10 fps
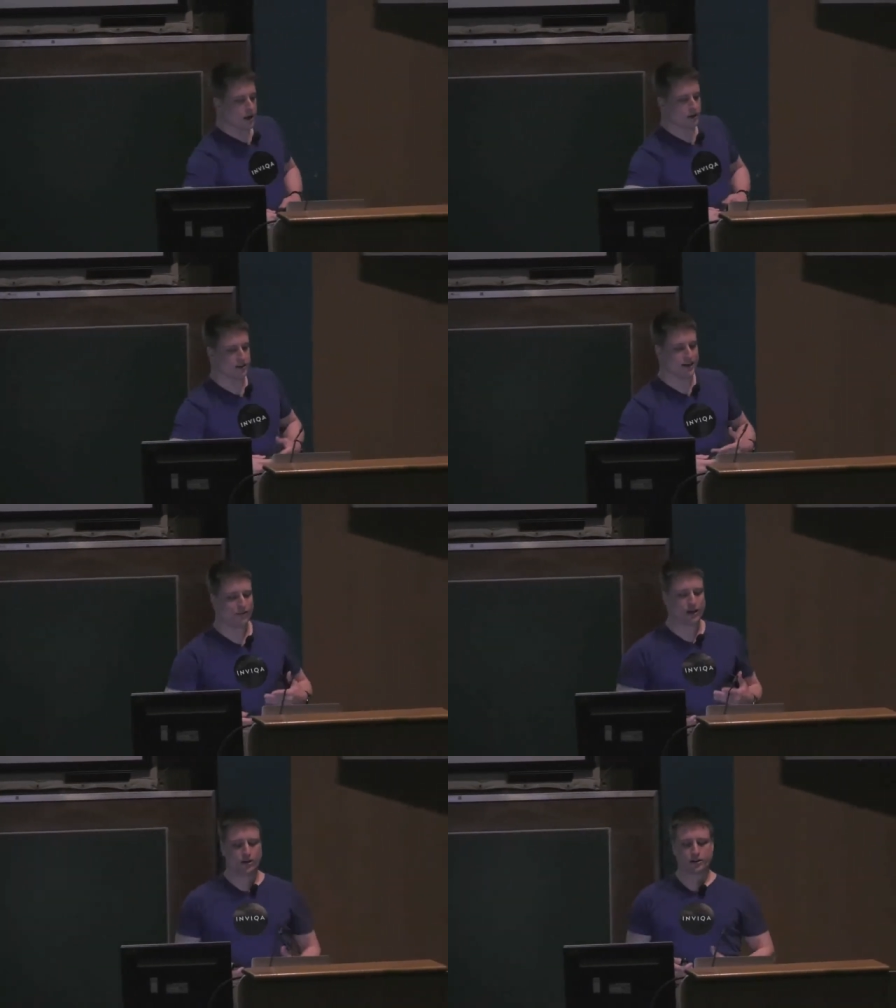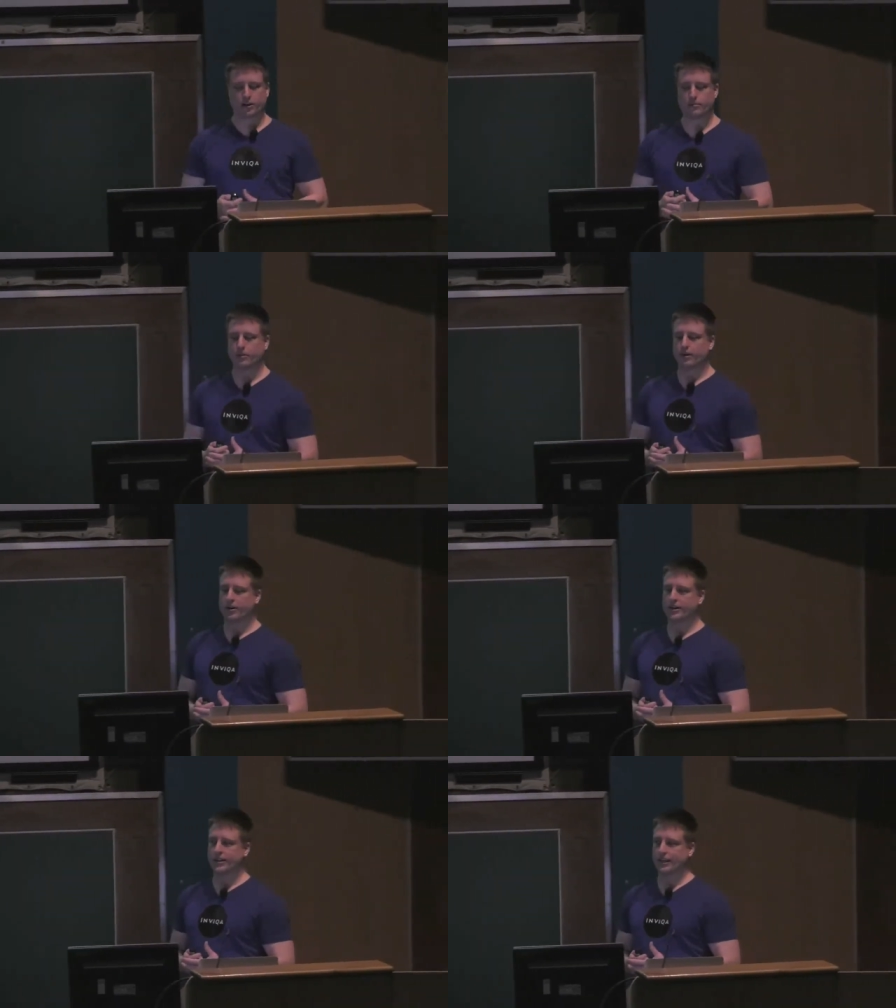So having looked up the
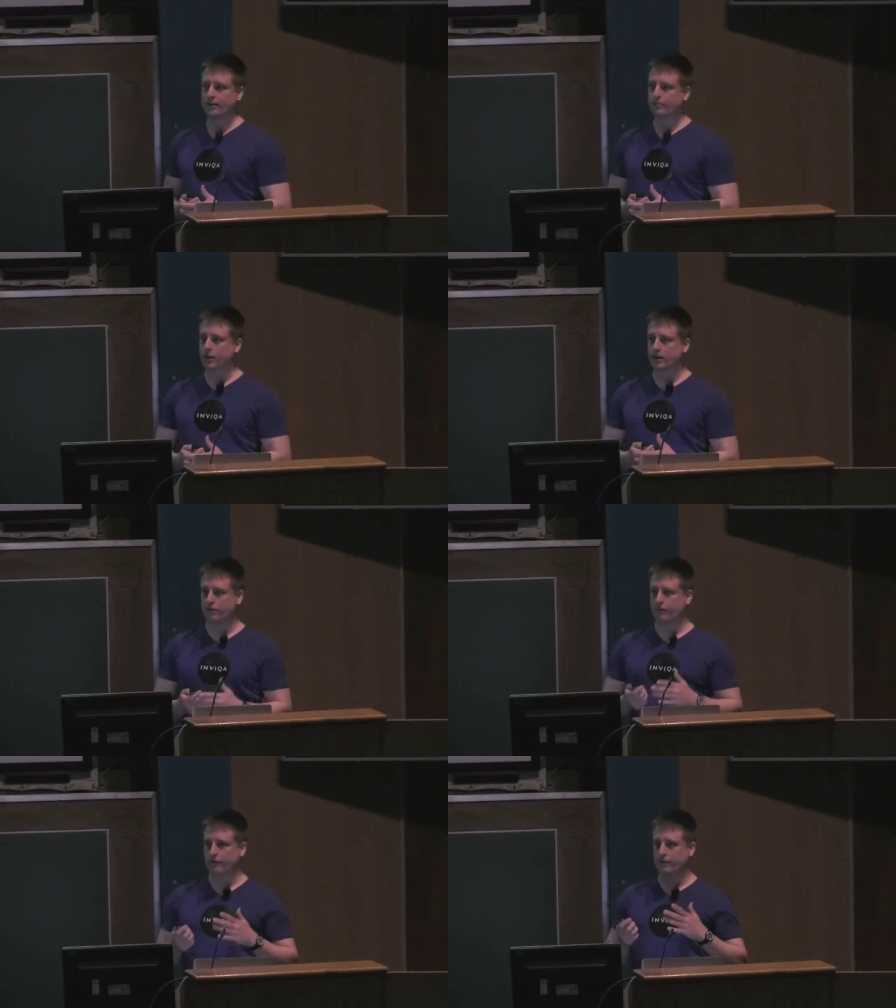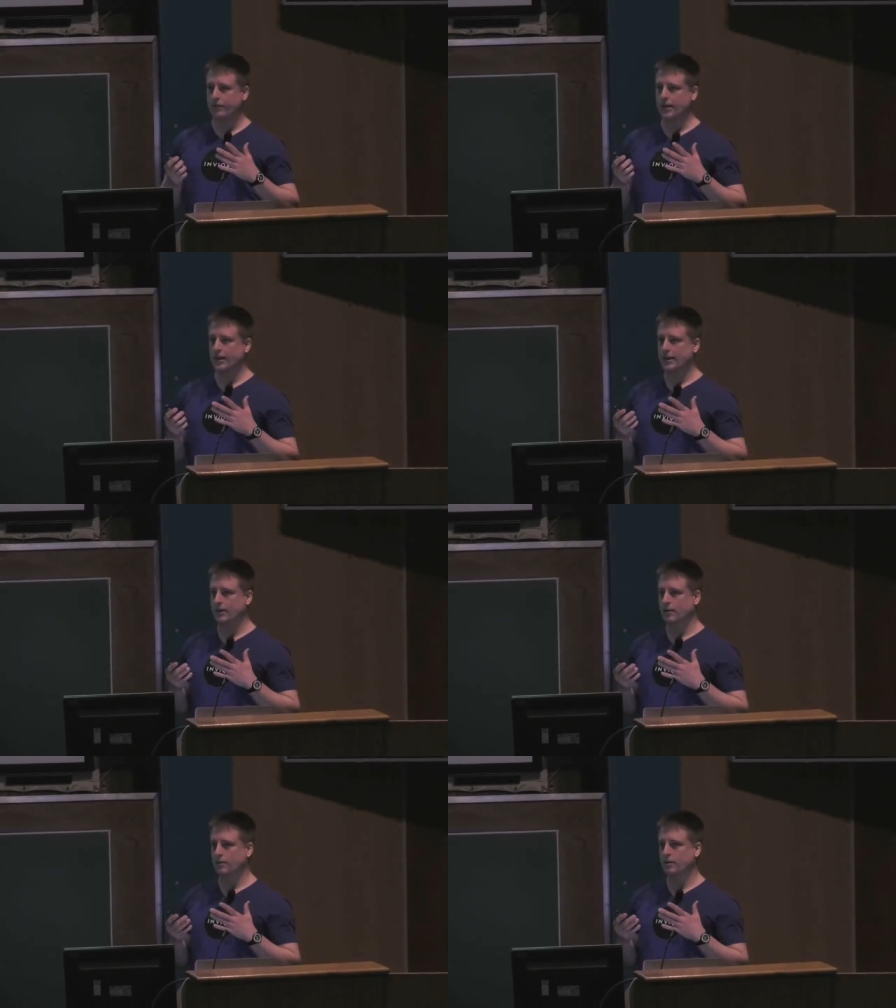ID of
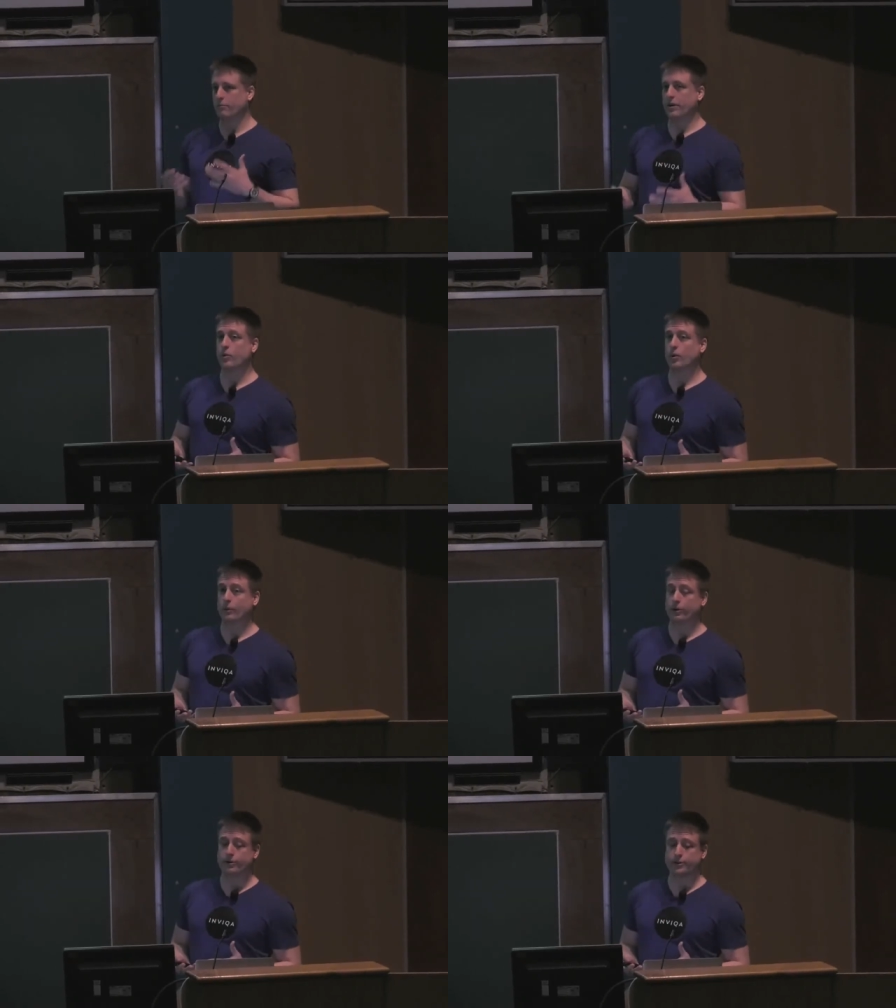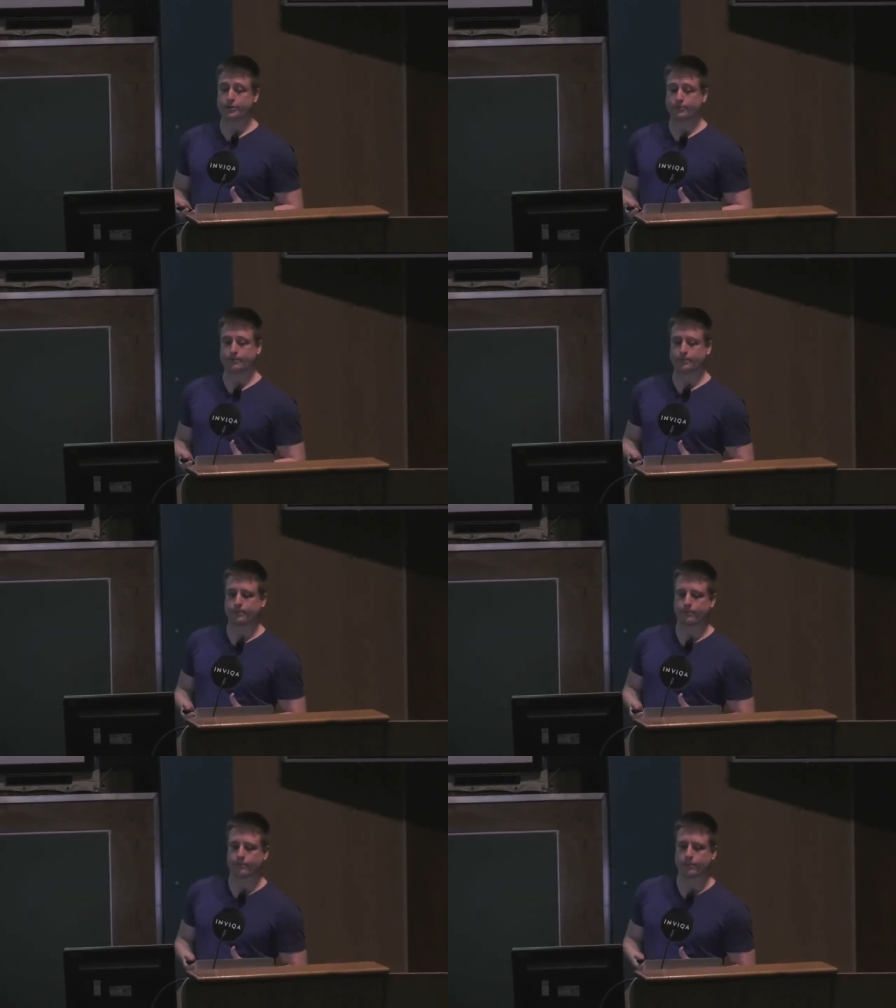the commit that we want
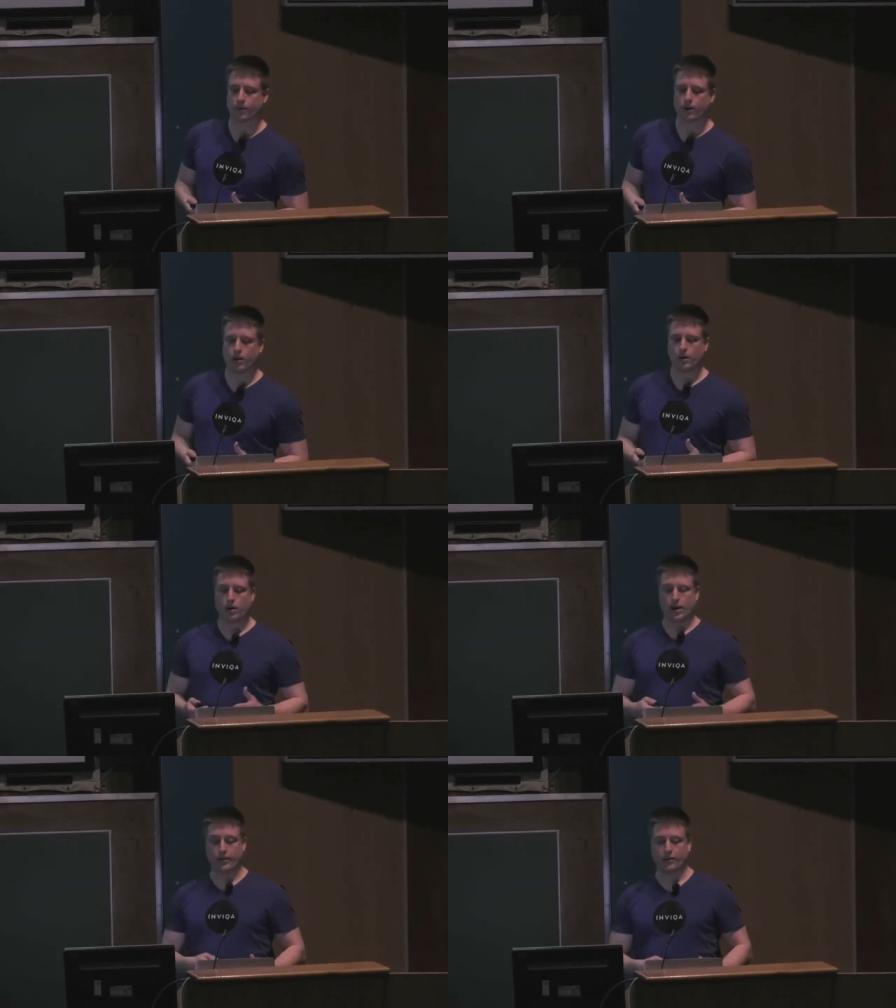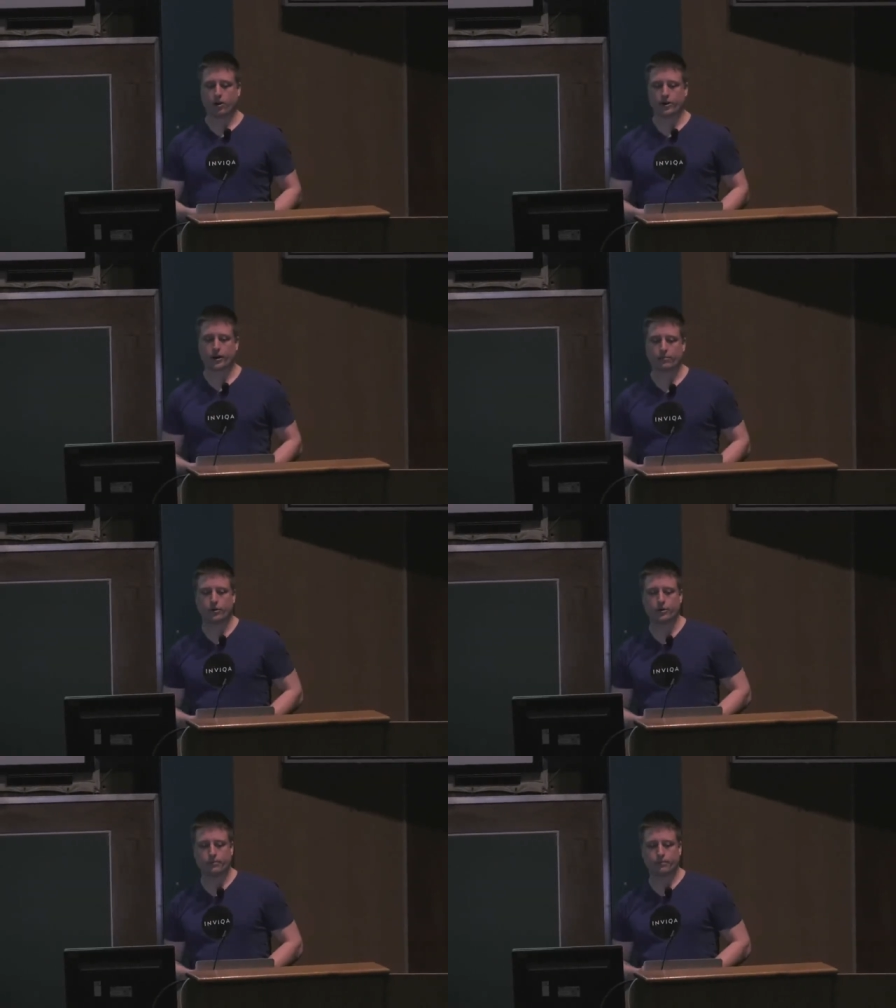in the log
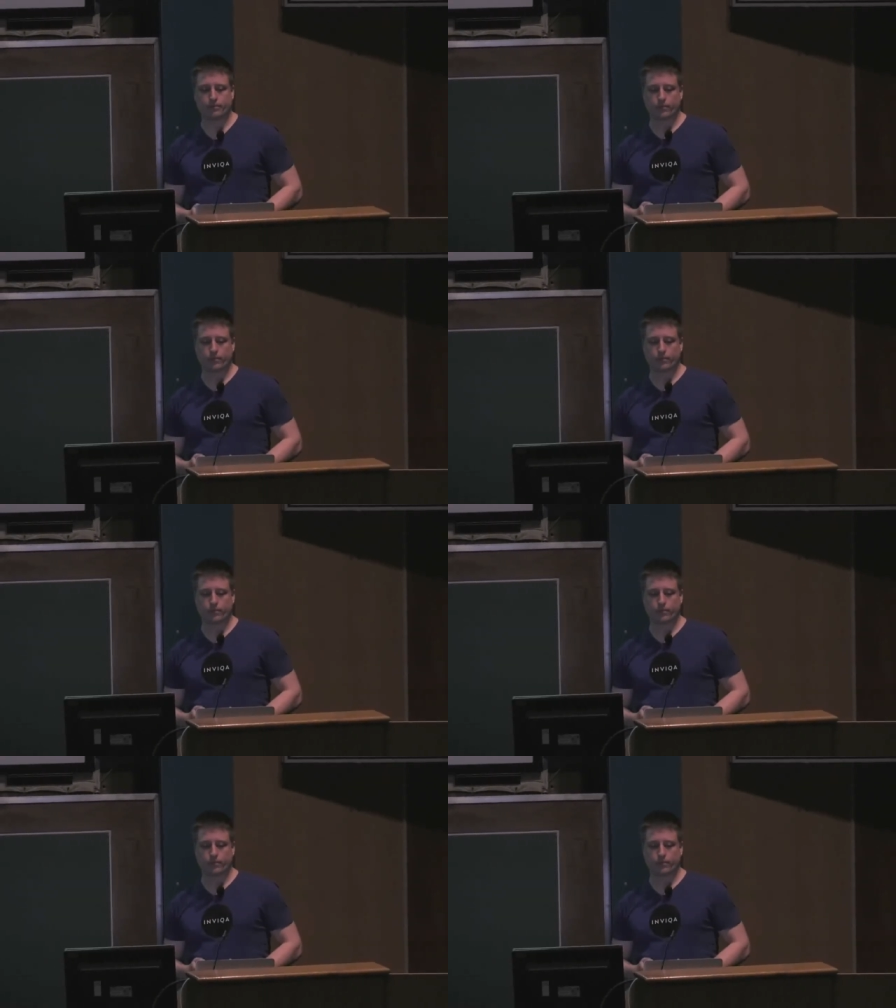output,